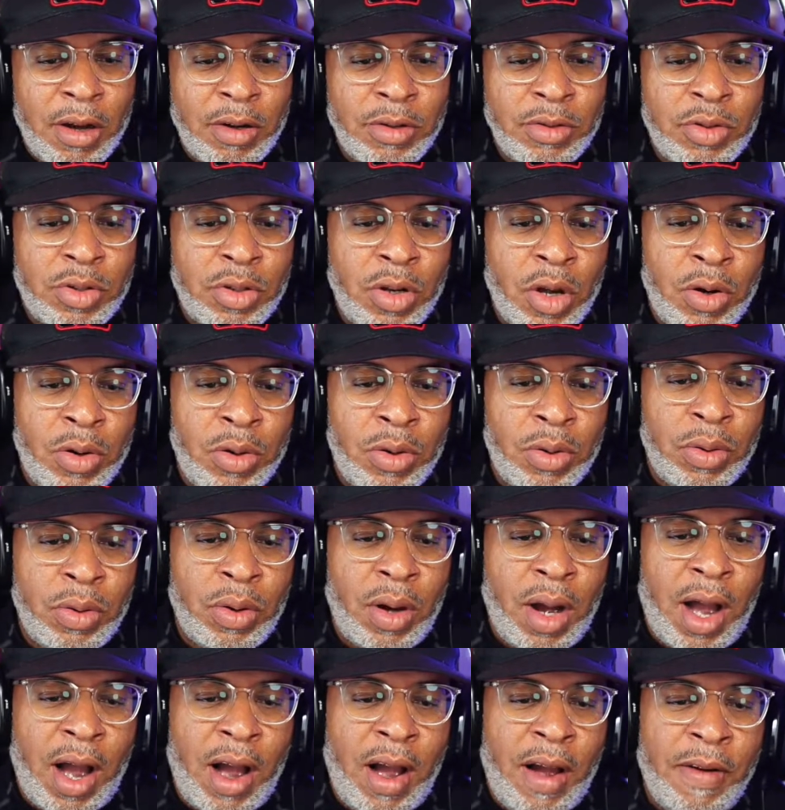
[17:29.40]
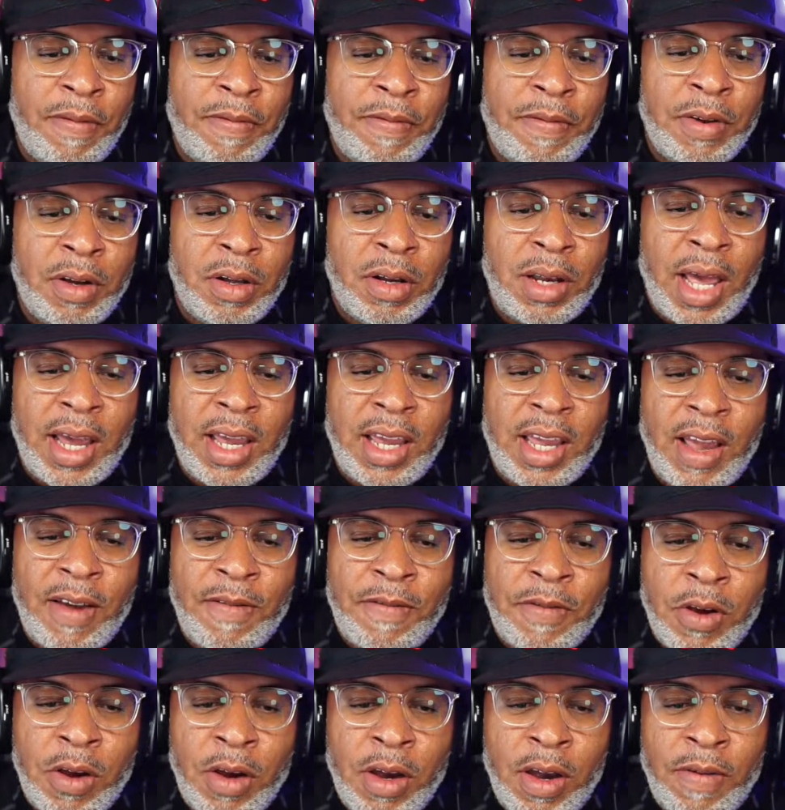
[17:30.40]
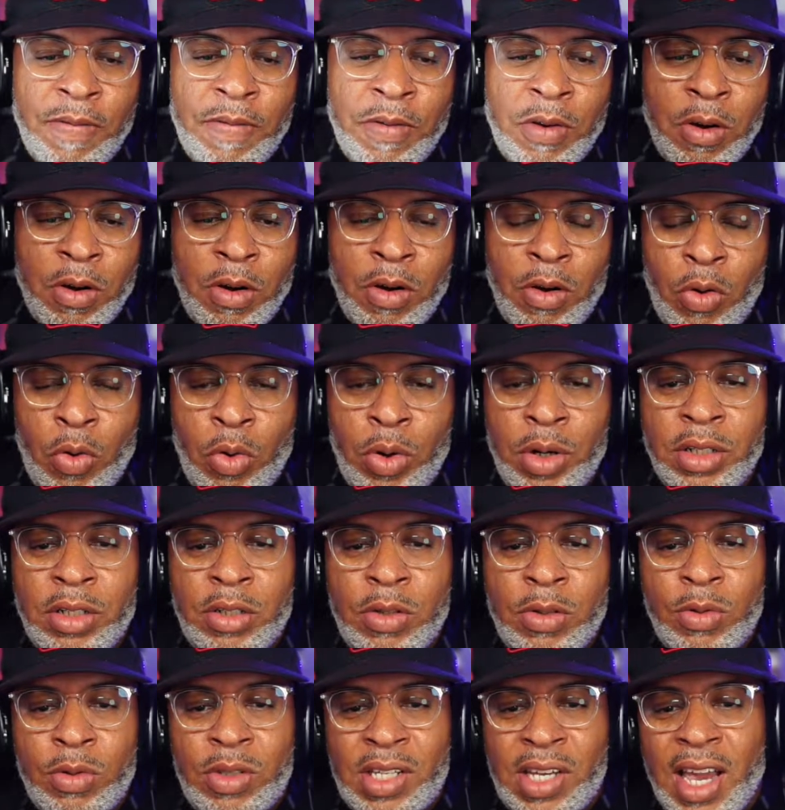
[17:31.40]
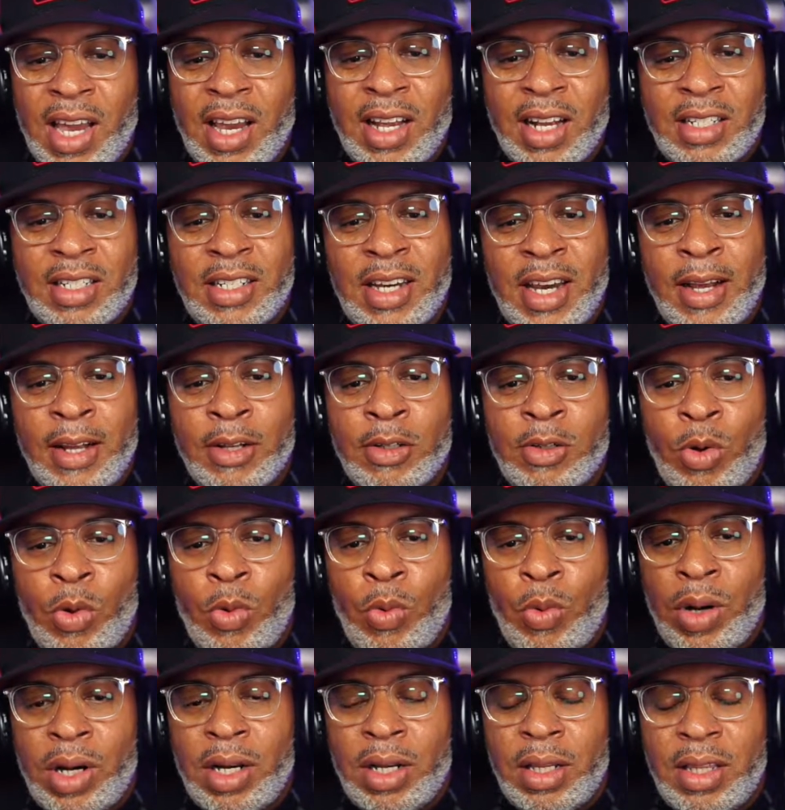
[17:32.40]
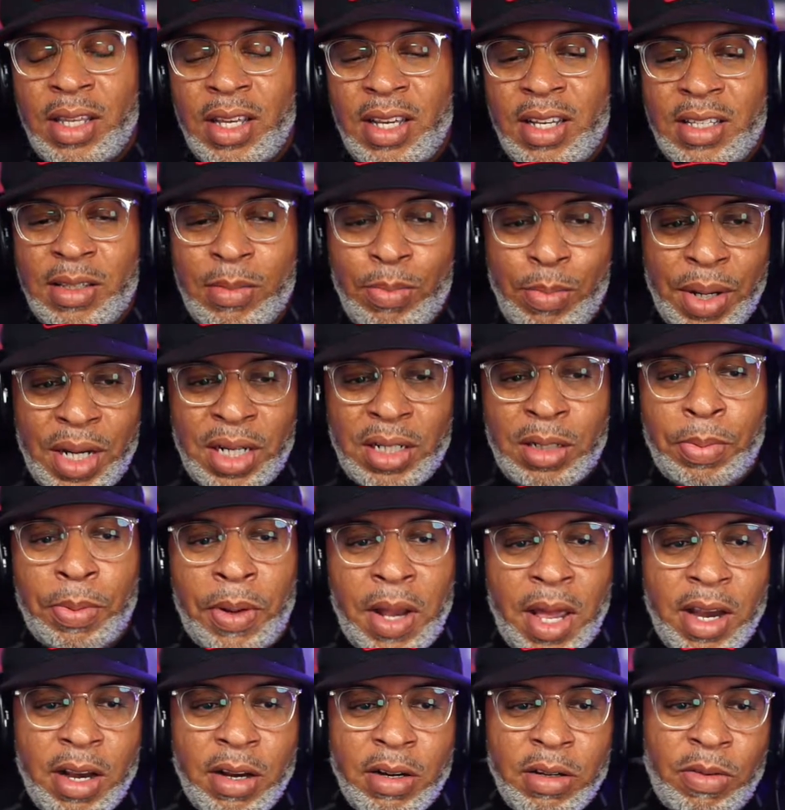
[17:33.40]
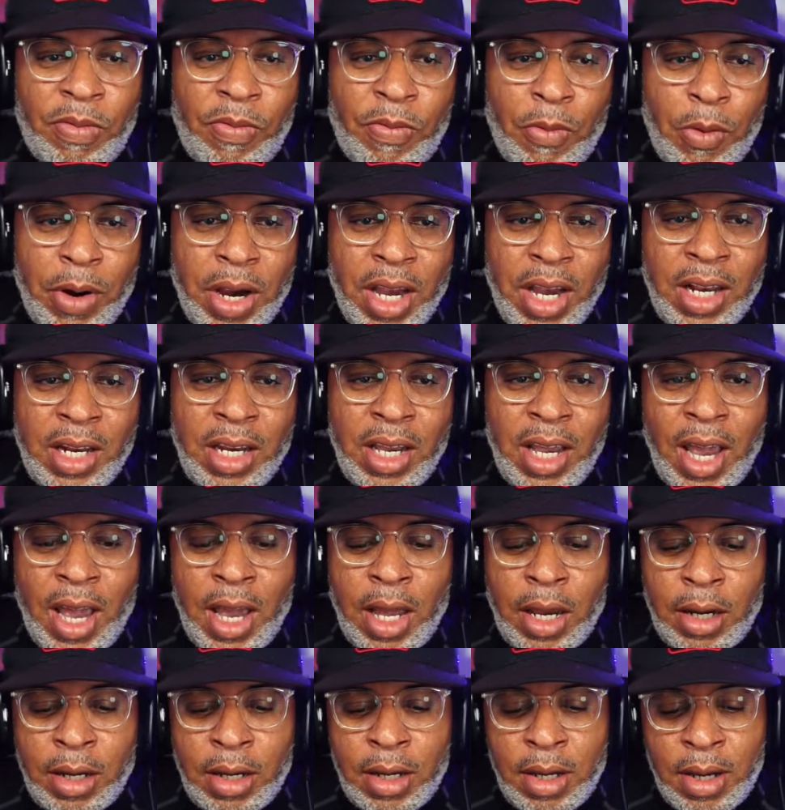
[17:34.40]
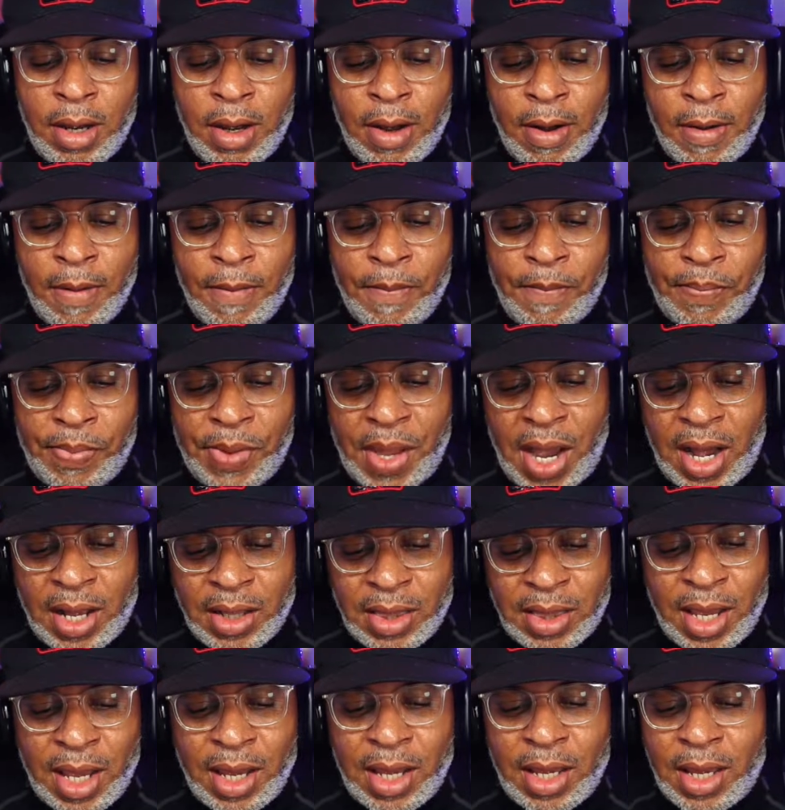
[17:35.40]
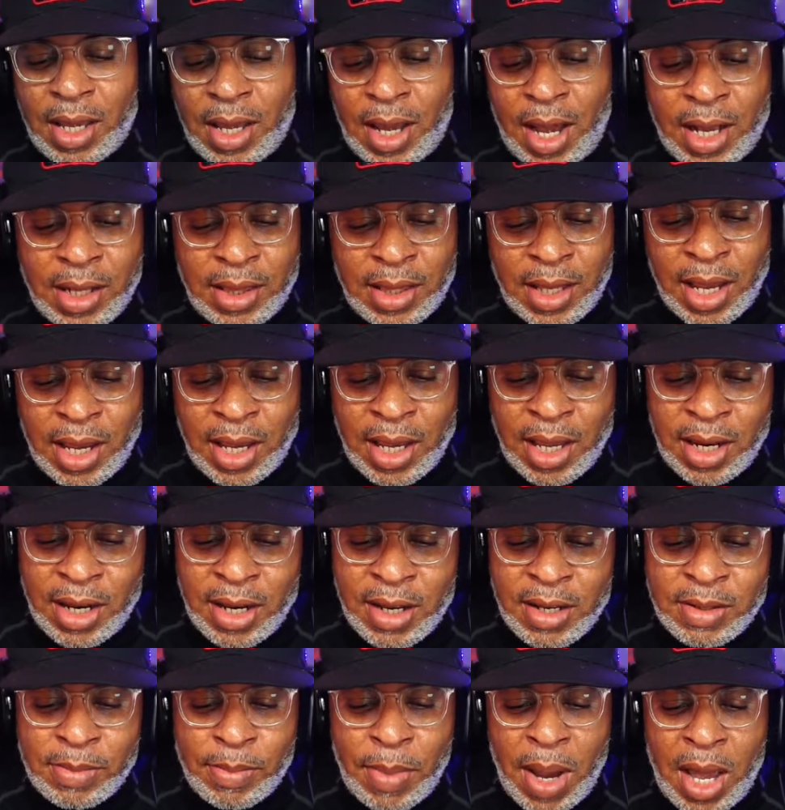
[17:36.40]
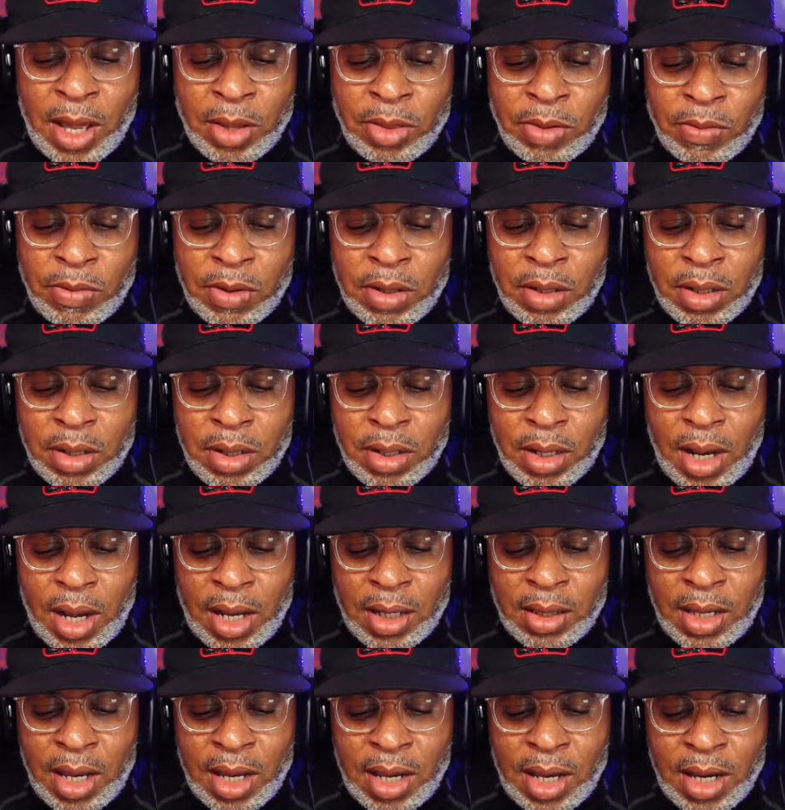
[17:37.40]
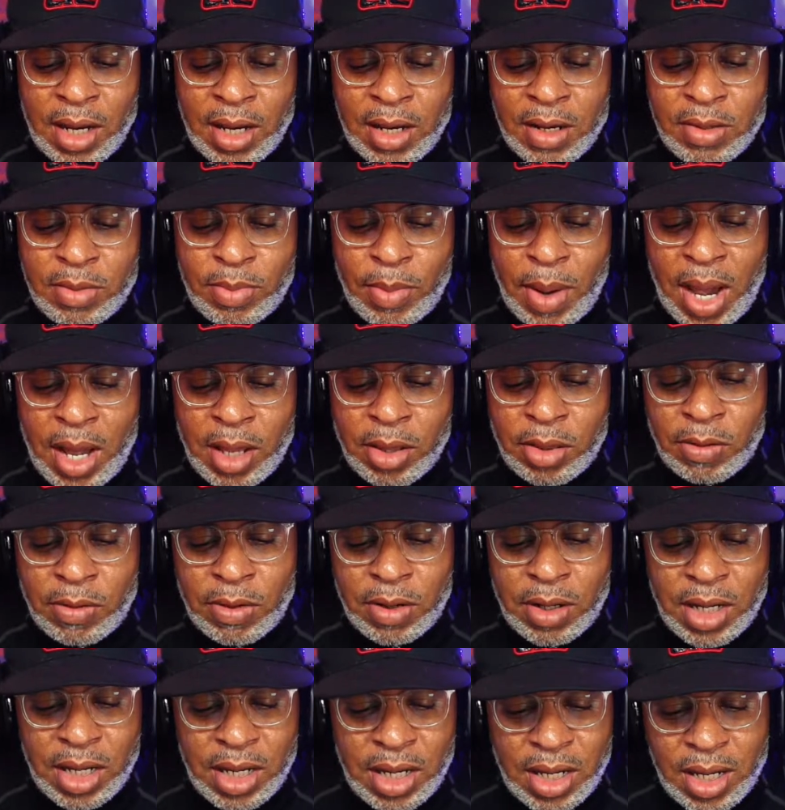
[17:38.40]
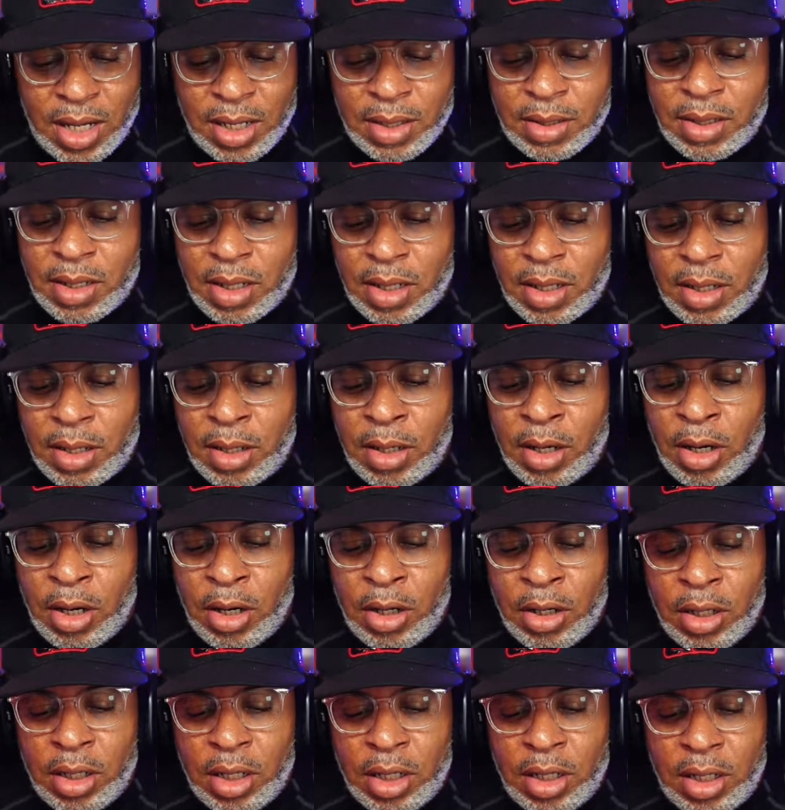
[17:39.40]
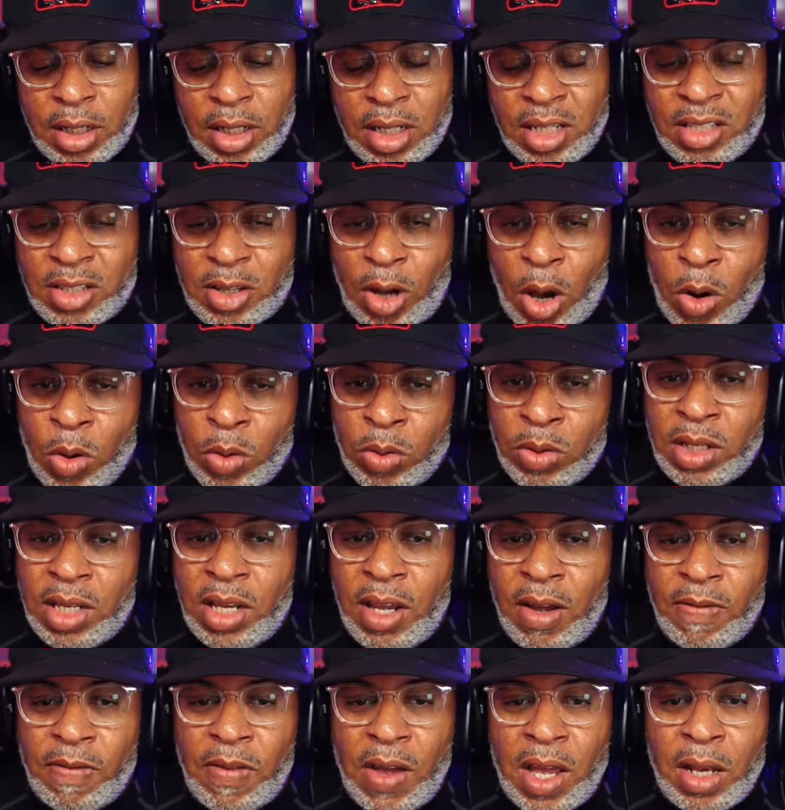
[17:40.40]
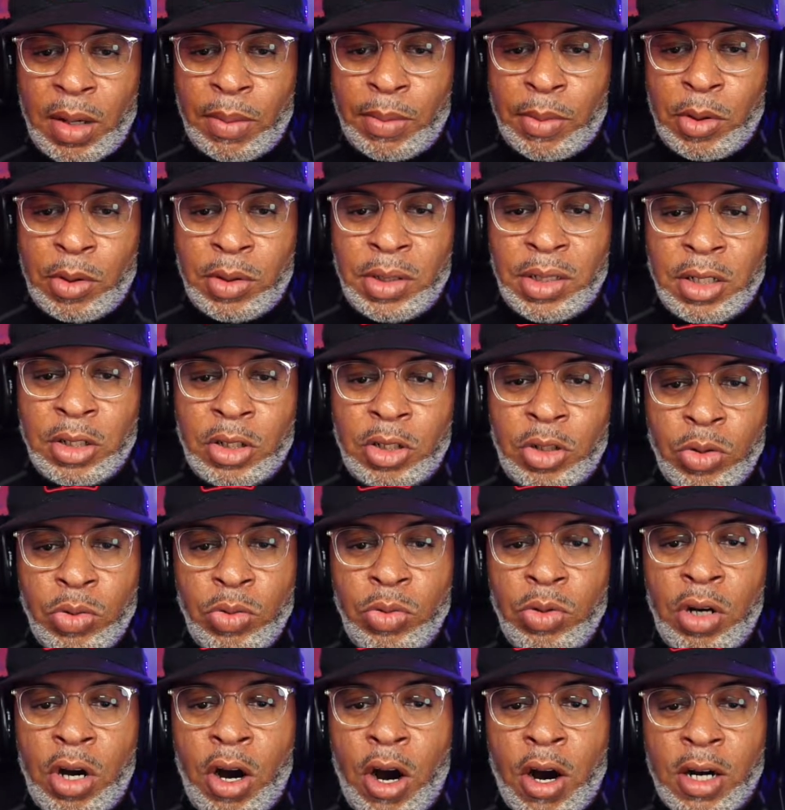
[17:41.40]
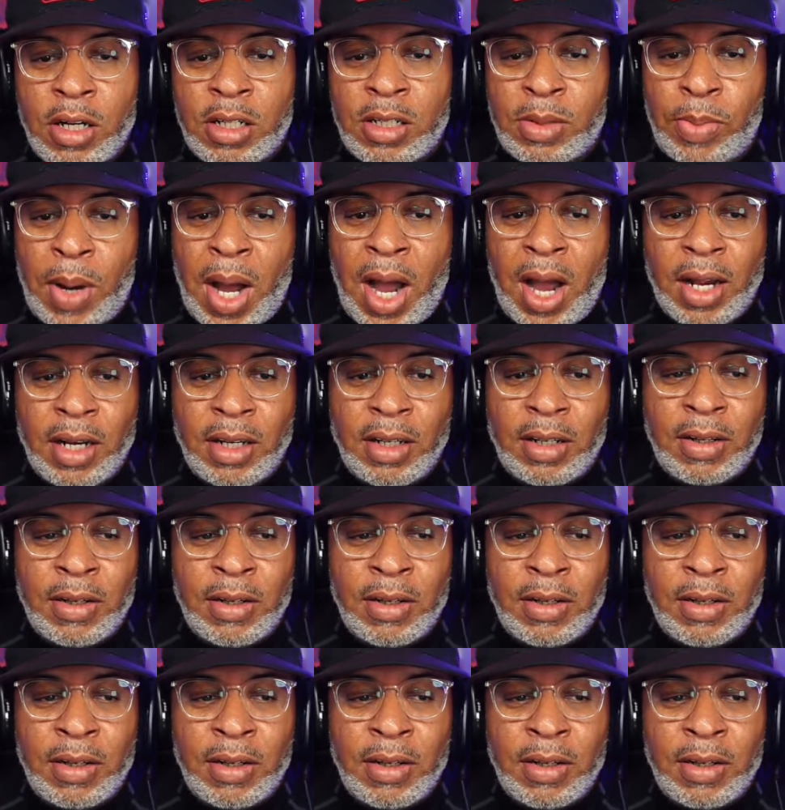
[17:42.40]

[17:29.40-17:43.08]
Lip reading: So I feel like if you're going to take a chance on one of these bench players for Indiana, I think it is Matherin. I think it is Matherin. He's only available in the shooting guard spot.